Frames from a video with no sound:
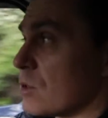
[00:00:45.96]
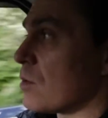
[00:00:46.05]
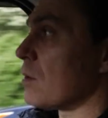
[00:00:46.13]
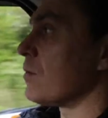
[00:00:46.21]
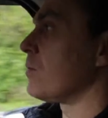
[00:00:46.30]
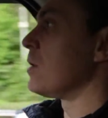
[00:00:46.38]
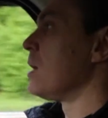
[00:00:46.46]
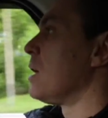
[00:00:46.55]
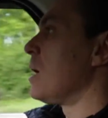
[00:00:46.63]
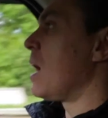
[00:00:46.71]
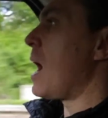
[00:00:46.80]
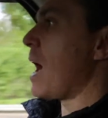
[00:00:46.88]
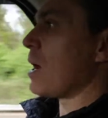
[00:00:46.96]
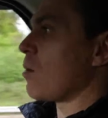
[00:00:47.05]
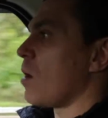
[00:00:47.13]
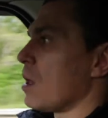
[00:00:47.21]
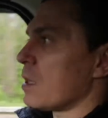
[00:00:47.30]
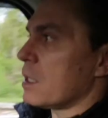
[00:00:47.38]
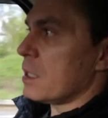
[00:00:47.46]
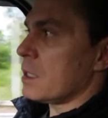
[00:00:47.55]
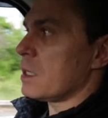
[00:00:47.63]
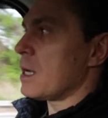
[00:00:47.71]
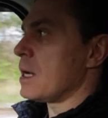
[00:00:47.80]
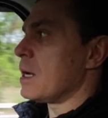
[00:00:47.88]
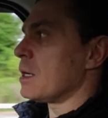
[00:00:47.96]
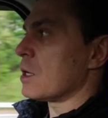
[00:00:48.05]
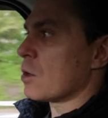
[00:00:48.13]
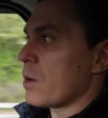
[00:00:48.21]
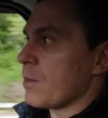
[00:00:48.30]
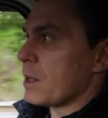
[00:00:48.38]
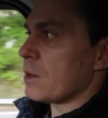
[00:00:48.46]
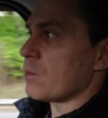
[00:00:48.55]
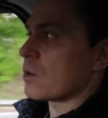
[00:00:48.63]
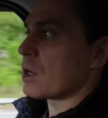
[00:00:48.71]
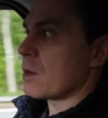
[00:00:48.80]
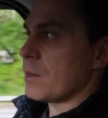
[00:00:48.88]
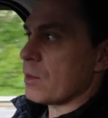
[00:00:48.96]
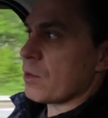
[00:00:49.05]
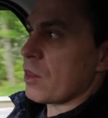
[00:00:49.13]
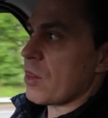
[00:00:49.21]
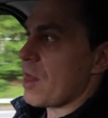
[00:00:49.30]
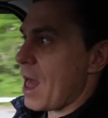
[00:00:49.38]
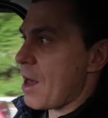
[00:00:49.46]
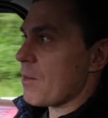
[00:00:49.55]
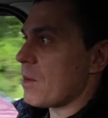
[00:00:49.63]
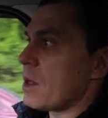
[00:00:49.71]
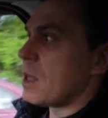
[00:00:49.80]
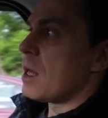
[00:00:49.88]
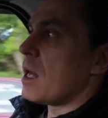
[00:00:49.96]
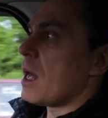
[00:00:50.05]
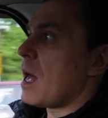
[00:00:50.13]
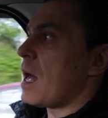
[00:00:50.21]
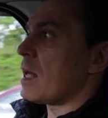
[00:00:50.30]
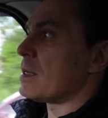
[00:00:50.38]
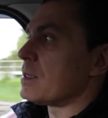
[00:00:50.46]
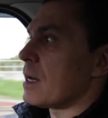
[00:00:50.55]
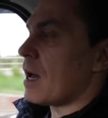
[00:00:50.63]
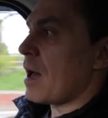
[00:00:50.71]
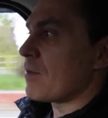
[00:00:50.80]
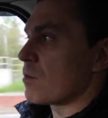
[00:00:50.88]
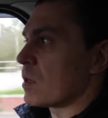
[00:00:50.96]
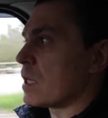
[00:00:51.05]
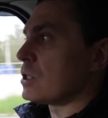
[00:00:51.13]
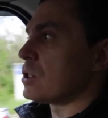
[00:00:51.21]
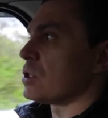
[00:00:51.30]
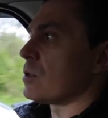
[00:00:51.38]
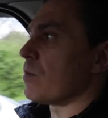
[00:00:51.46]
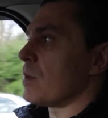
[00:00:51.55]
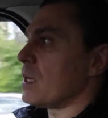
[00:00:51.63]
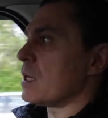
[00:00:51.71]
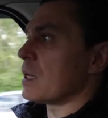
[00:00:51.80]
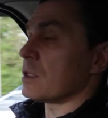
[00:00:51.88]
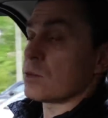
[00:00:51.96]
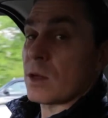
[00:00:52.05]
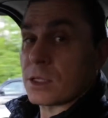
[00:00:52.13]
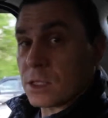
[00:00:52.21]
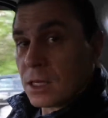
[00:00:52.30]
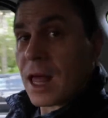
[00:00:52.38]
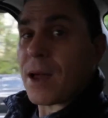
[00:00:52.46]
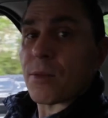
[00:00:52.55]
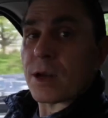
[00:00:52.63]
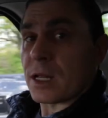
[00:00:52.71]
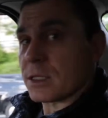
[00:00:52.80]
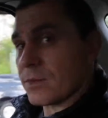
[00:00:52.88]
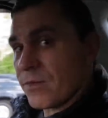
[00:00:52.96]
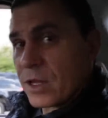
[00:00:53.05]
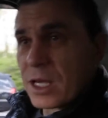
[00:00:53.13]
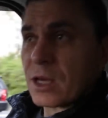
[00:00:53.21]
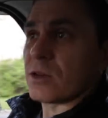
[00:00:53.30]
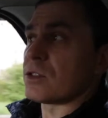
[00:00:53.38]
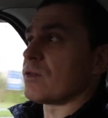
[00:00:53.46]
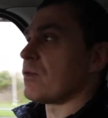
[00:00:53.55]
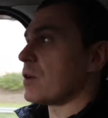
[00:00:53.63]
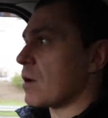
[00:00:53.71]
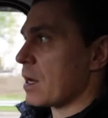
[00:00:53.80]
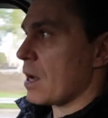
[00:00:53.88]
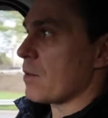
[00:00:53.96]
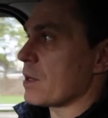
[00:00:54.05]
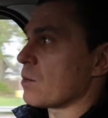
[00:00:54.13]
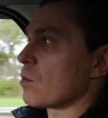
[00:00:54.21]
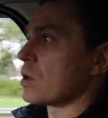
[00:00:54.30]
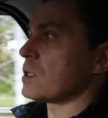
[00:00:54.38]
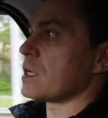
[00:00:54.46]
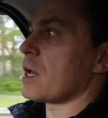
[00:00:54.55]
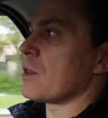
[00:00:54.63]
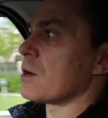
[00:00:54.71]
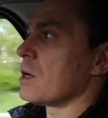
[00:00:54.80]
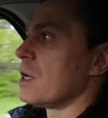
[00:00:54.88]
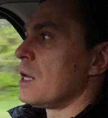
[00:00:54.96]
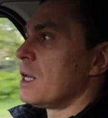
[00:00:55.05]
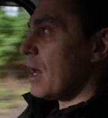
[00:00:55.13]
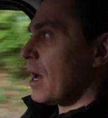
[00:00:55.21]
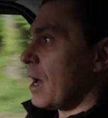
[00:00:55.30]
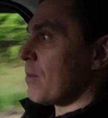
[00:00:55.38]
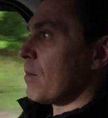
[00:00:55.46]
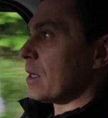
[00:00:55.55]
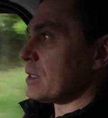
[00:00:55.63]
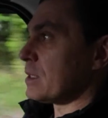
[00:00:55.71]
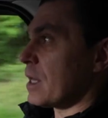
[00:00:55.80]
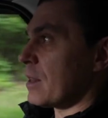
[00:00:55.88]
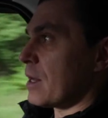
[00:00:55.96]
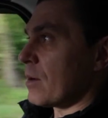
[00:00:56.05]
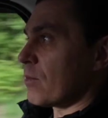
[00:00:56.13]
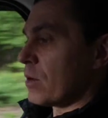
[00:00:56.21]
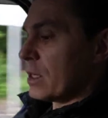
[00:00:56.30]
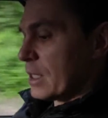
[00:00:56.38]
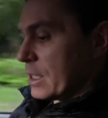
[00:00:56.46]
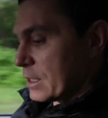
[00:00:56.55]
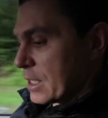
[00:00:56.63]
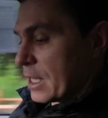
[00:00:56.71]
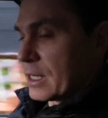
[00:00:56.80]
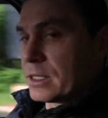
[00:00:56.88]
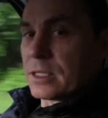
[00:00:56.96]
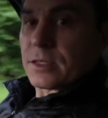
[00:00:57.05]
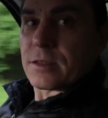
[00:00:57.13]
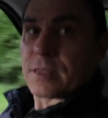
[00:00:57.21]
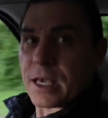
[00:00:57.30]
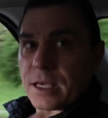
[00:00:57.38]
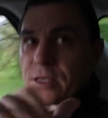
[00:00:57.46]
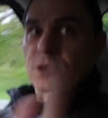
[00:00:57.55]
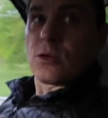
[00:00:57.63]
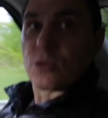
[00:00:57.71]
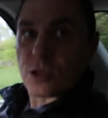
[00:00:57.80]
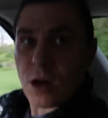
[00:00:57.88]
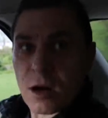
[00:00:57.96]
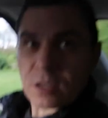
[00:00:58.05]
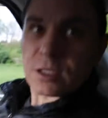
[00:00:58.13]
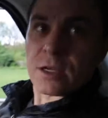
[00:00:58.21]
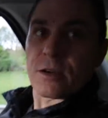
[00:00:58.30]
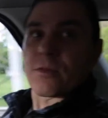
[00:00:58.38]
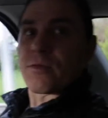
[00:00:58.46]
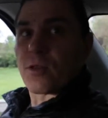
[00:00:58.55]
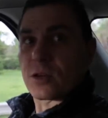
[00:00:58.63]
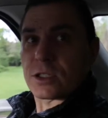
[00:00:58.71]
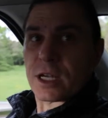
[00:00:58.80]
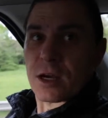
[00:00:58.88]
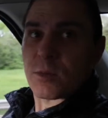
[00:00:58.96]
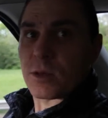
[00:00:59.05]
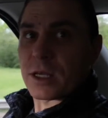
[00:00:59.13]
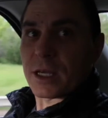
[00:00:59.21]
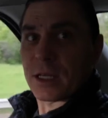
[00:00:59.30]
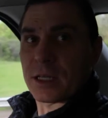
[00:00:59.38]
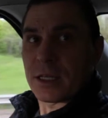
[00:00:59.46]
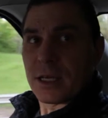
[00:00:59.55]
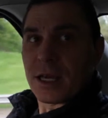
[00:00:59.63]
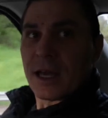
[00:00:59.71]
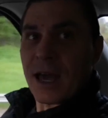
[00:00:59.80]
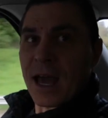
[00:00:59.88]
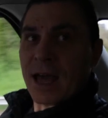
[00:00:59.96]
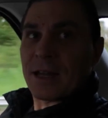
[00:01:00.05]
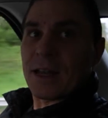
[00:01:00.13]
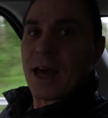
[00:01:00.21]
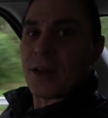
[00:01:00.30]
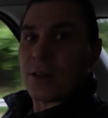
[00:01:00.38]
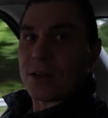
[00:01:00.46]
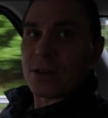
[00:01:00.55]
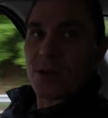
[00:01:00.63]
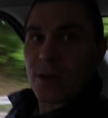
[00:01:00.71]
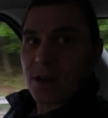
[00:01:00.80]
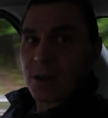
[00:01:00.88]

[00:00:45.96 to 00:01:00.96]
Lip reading: sort of high quality equipment. We're going to meet with them and have a relationship meeting, as well as collaborate on some videos and figure out how we can work together. I must say that I'm really excited to take you, Charles, on your first airplane. And not only are you going